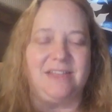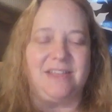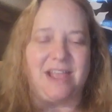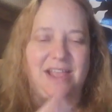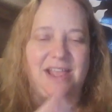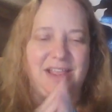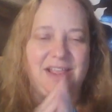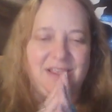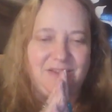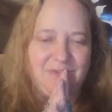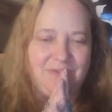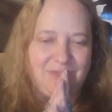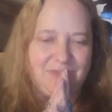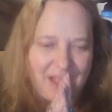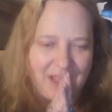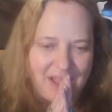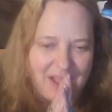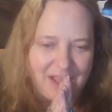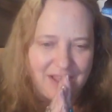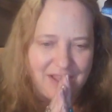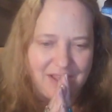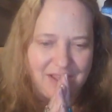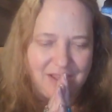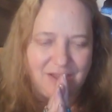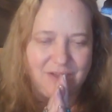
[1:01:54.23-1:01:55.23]
Thank you,
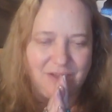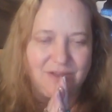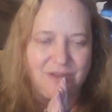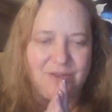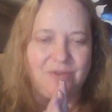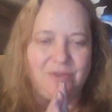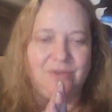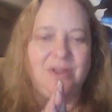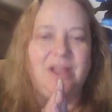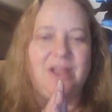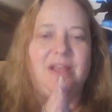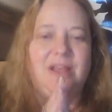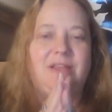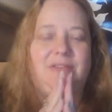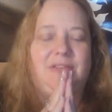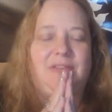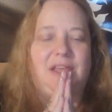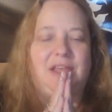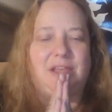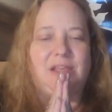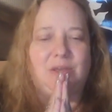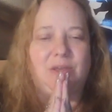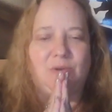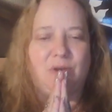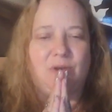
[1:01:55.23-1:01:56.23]
thank you.
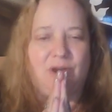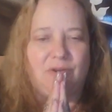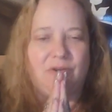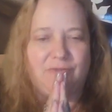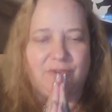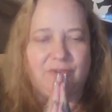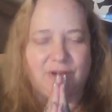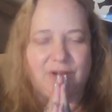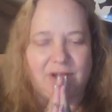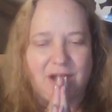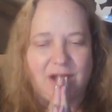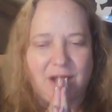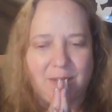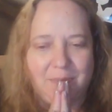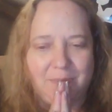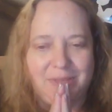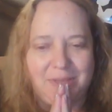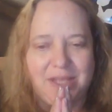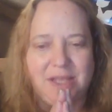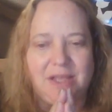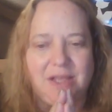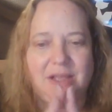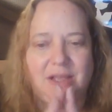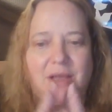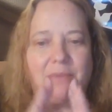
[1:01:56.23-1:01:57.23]
Thank you all for
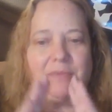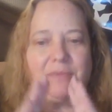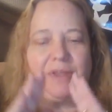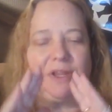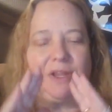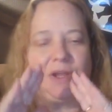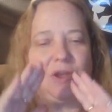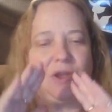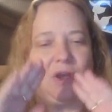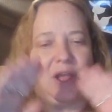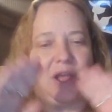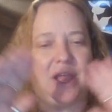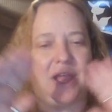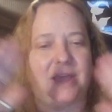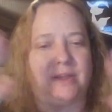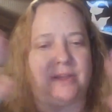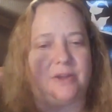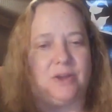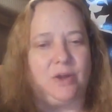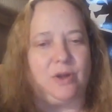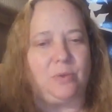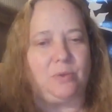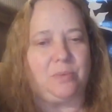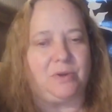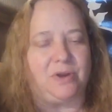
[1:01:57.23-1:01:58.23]
coming. I'm going to go ahead
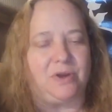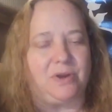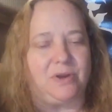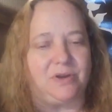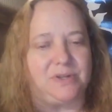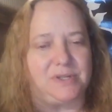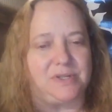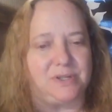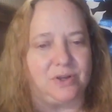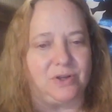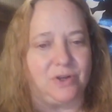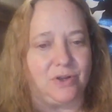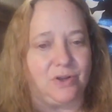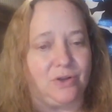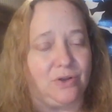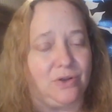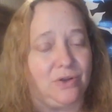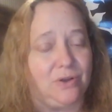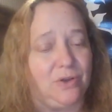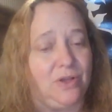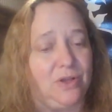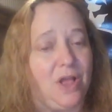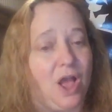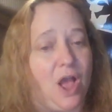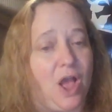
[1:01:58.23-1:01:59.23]
and open our
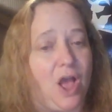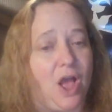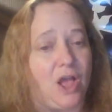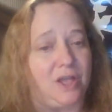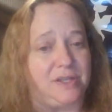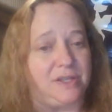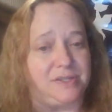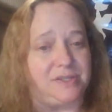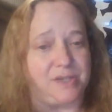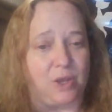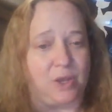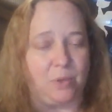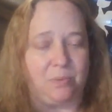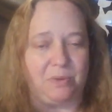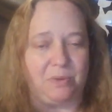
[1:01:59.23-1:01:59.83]
circle. It's